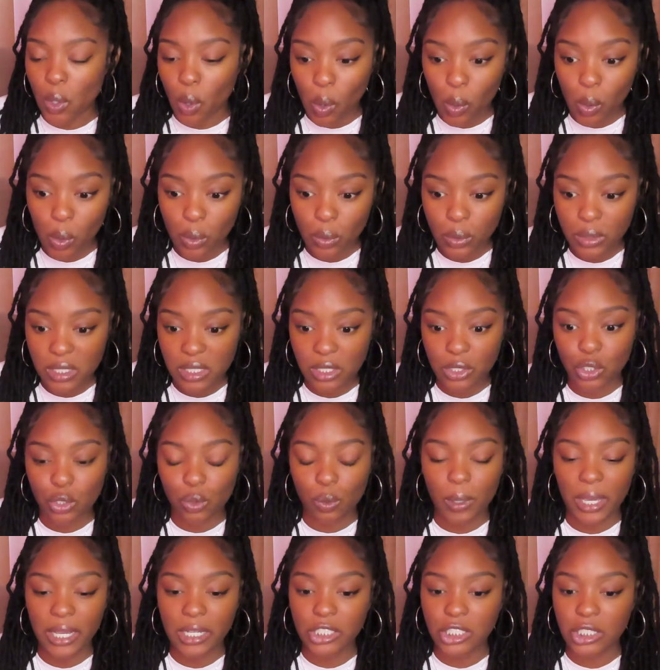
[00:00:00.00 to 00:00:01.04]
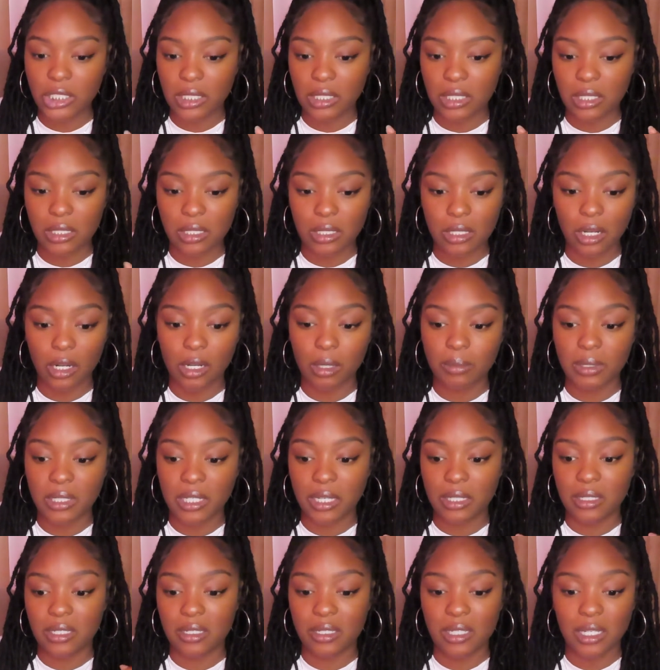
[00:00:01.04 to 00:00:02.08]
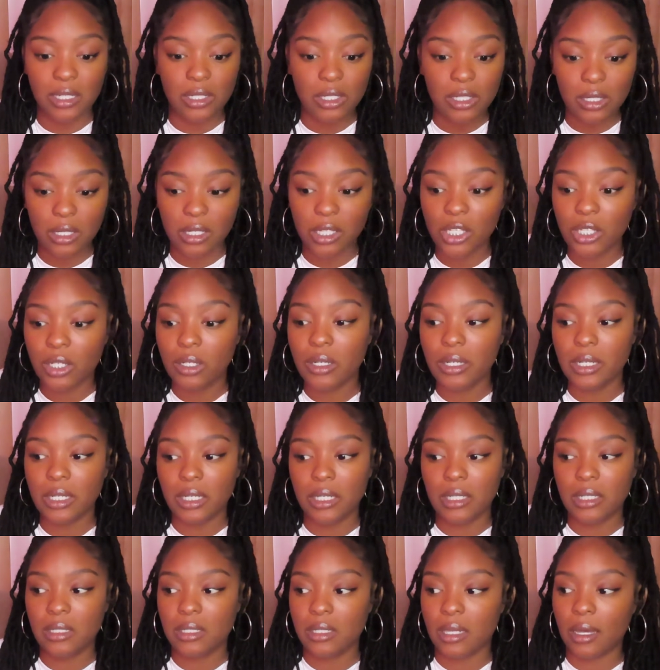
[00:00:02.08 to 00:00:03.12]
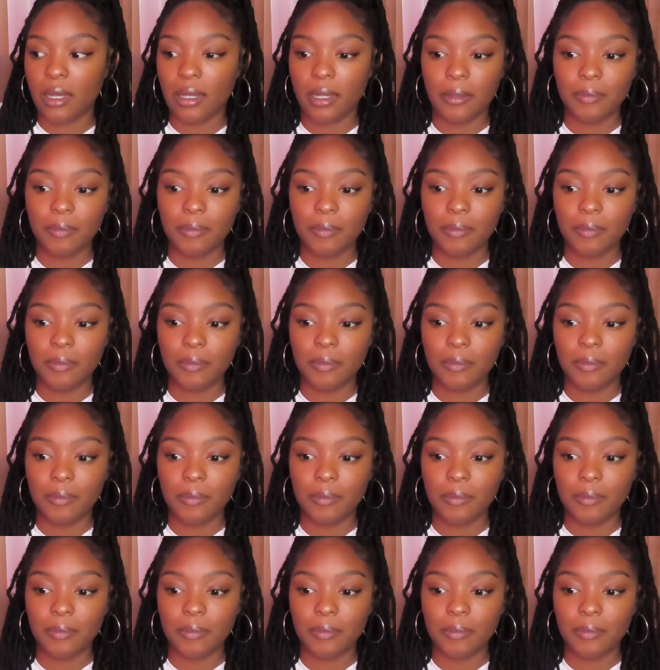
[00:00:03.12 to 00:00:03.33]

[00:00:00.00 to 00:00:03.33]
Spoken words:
old situations and circumstances, insecurities,